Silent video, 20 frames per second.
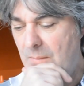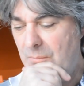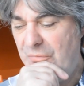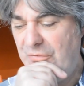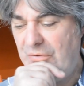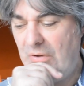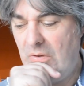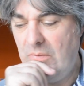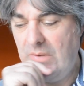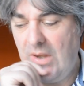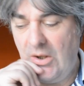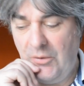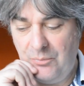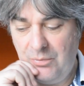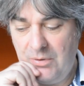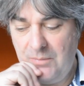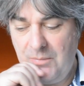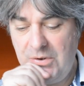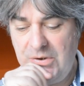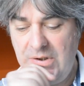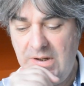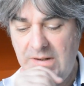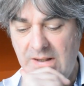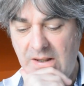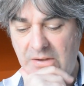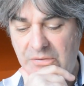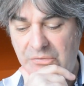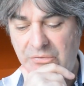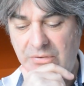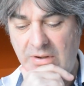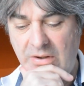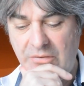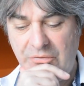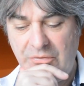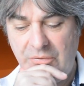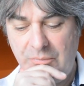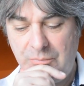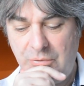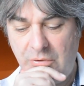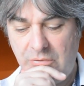So that's pretty much it. That's
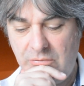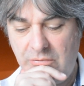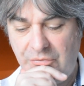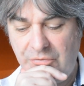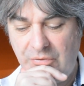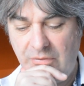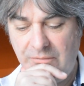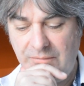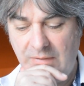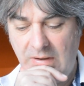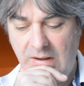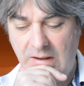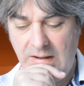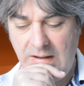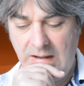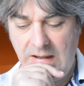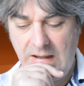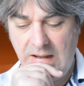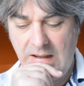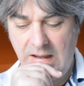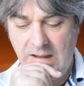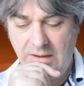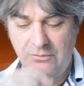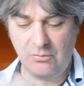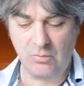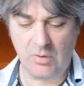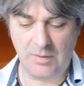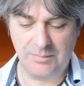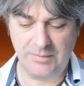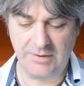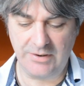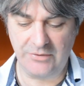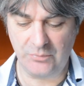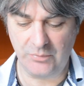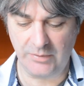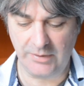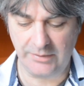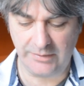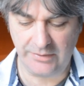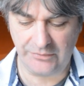the progress so far. I'm quite
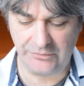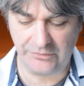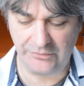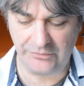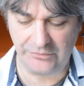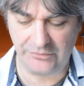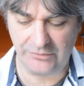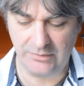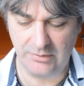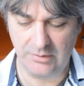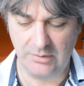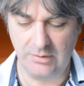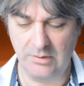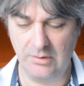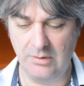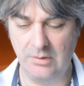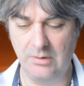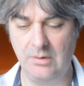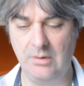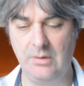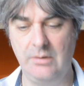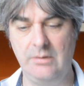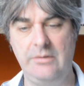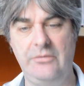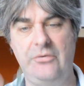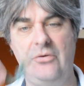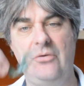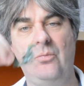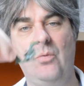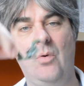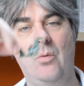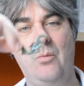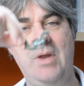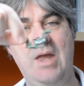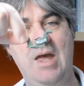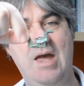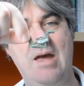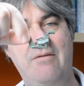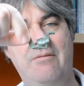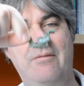pleased with it. This is what
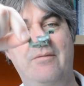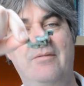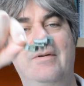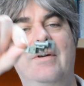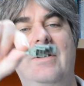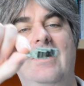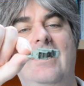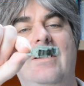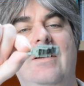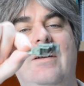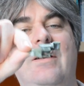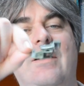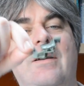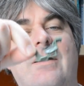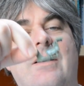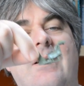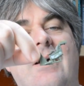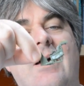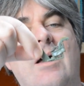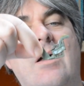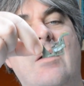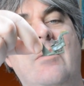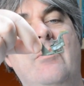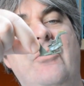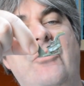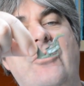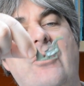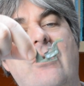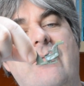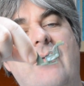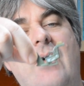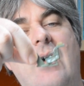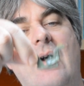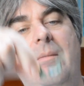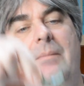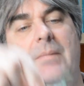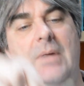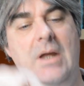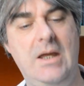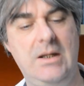we have so
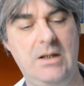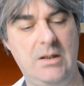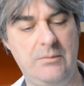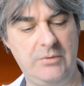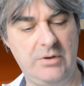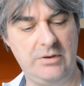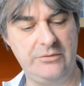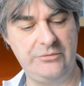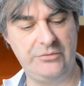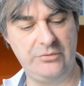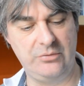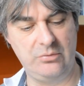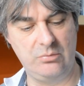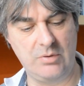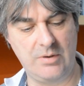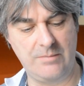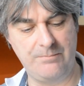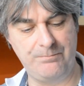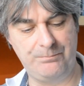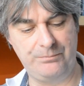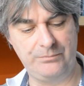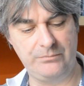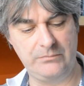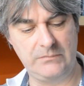far, and I'm going to